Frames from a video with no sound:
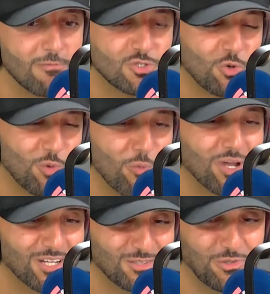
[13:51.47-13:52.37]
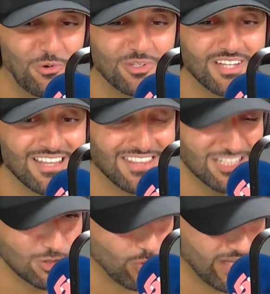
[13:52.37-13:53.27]
So what we're going to do on
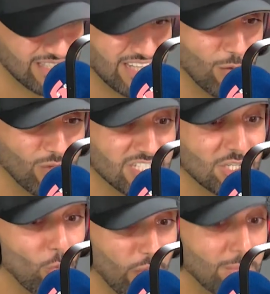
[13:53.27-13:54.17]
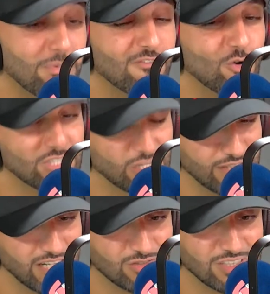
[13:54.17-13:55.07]
this Wednesday, which is a week before the
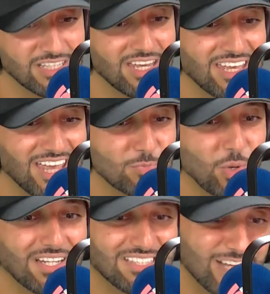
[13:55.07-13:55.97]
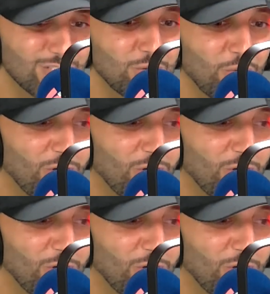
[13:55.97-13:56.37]
300th, is we're going to get you